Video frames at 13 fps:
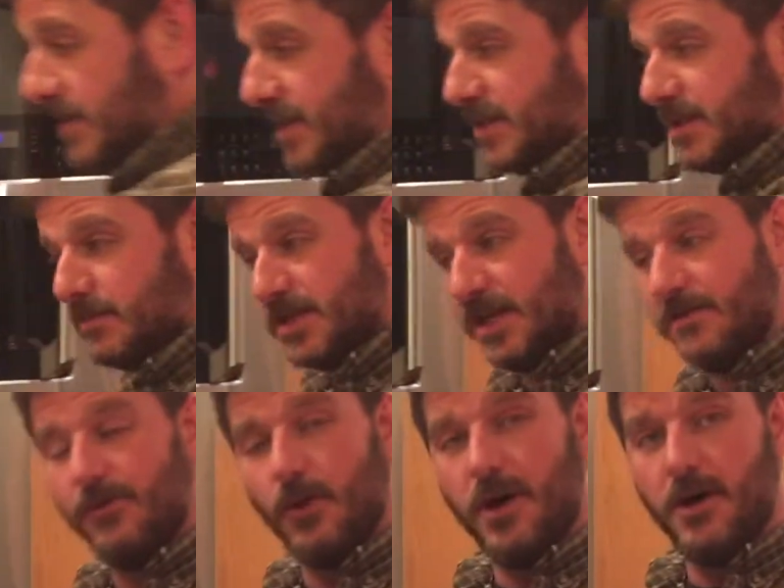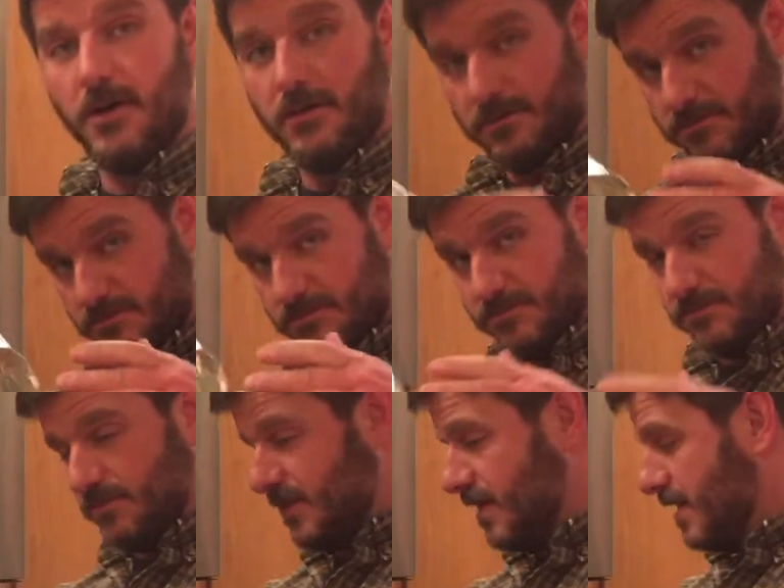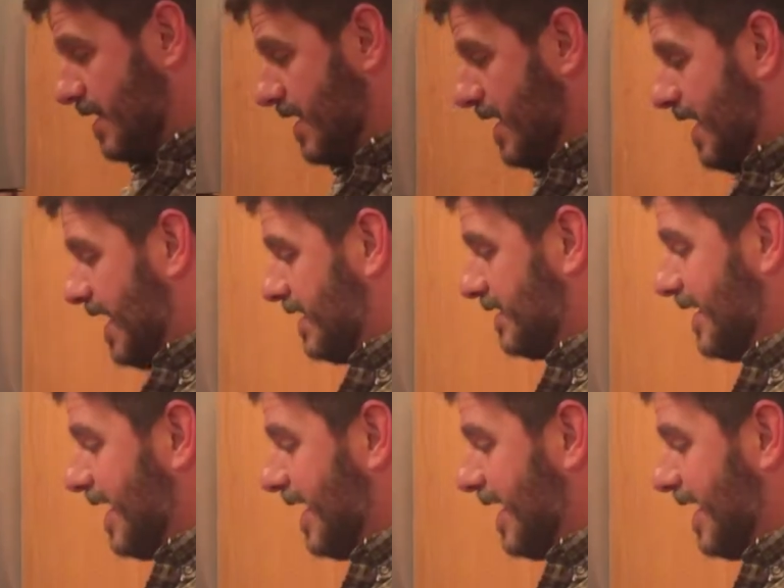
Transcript: is get some tin foil and